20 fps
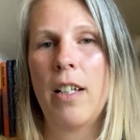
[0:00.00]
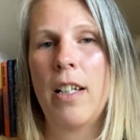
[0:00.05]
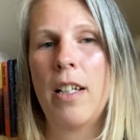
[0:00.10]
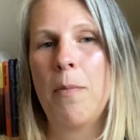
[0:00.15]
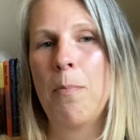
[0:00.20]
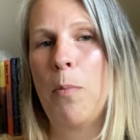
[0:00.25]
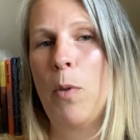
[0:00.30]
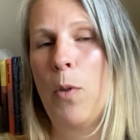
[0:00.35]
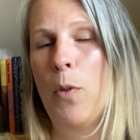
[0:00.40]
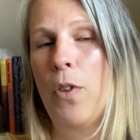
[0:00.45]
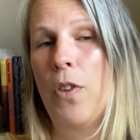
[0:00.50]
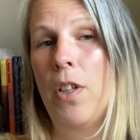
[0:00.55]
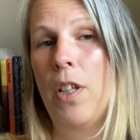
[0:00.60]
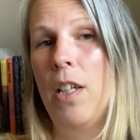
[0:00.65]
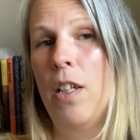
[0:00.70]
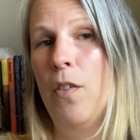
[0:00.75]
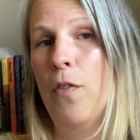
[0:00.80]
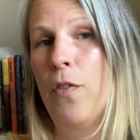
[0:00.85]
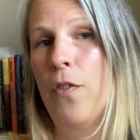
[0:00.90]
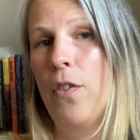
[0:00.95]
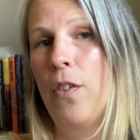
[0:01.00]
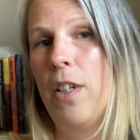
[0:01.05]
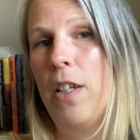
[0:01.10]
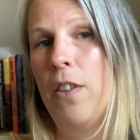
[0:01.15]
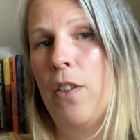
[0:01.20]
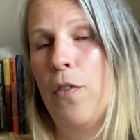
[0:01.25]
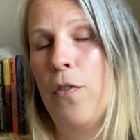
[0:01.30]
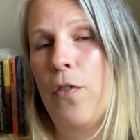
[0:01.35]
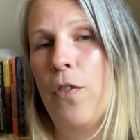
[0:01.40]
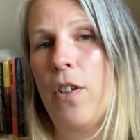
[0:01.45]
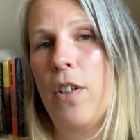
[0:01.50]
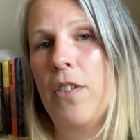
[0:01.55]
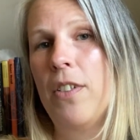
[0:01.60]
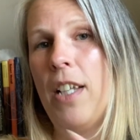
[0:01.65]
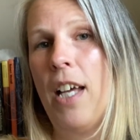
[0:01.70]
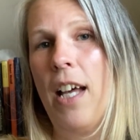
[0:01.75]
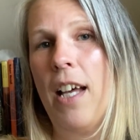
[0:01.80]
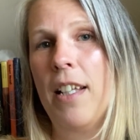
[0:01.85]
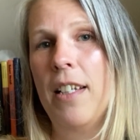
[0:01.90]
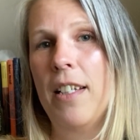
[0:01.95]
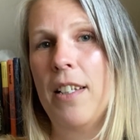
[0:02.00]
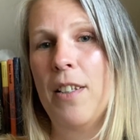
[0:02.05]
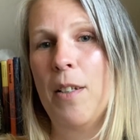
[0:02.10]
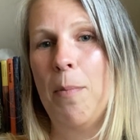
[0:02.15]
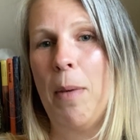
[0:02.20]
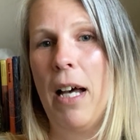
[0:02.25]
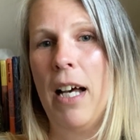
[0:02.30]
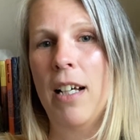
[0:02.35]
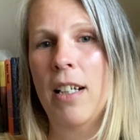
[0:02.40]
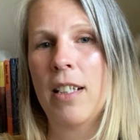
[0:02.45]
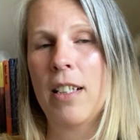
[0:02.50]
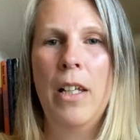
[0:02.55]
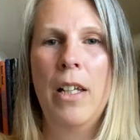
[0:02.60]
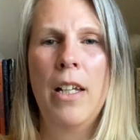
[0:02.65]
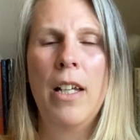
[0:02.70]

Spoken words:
both in the front and in the back.